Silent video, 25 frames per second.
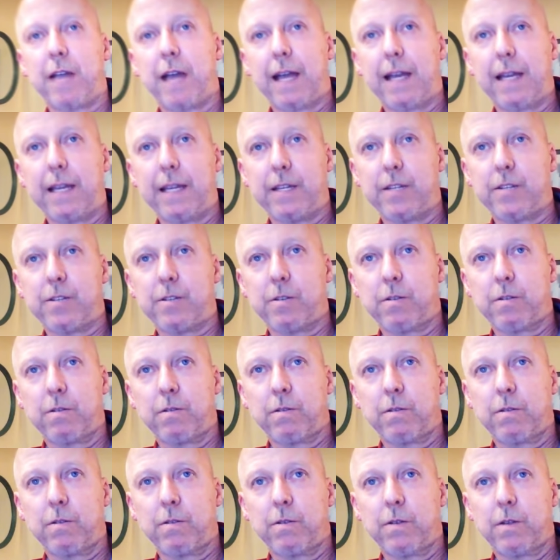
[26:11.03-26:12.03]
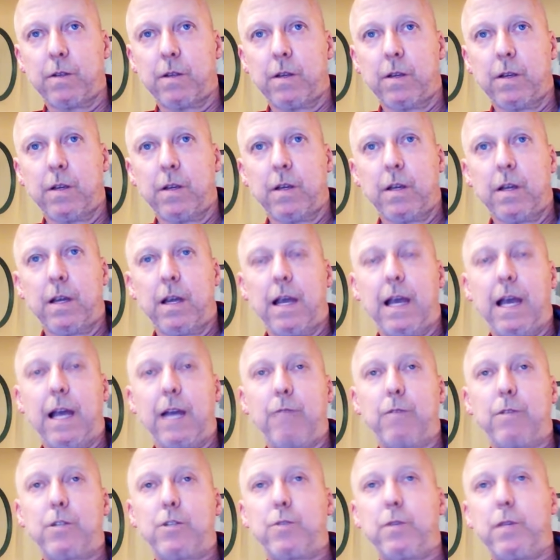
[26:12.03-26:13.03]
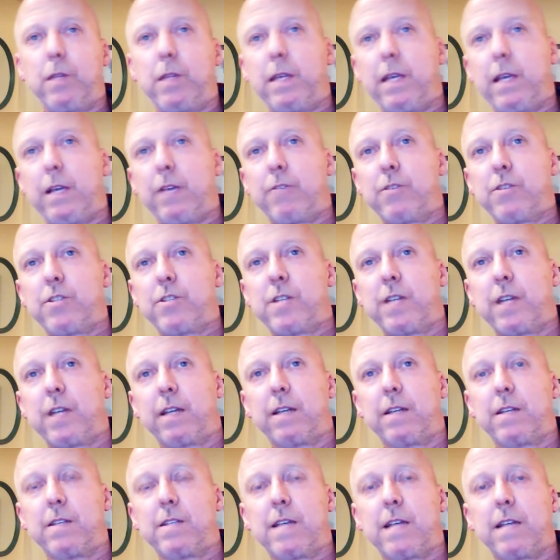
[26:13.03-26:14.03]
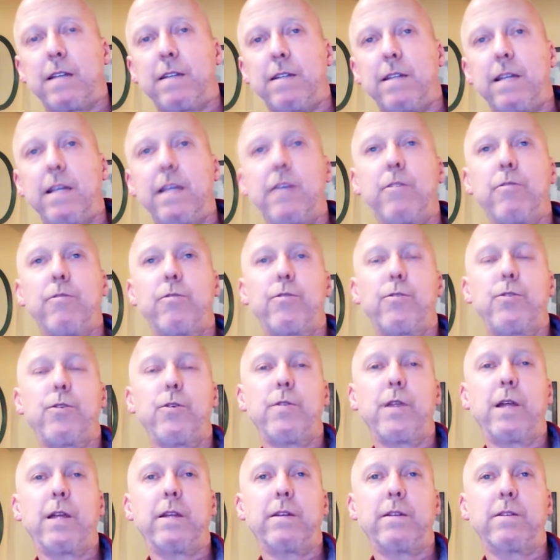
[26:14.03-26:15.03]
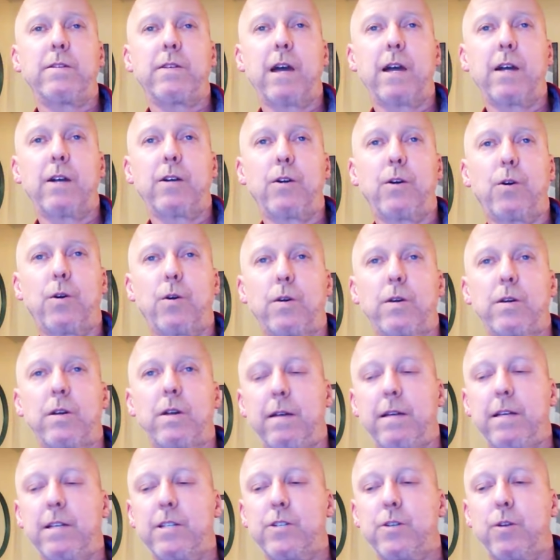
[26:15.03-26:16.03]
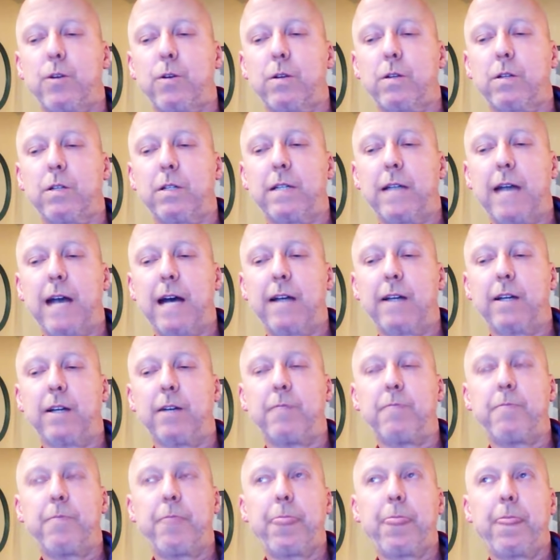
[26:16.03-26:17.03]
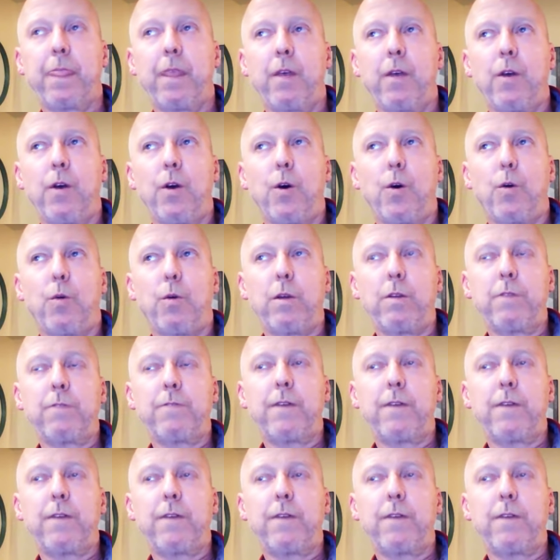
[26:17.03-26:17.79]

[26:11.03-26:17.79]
nineties. And what's really interesting is that digging through that entire horror historical data, one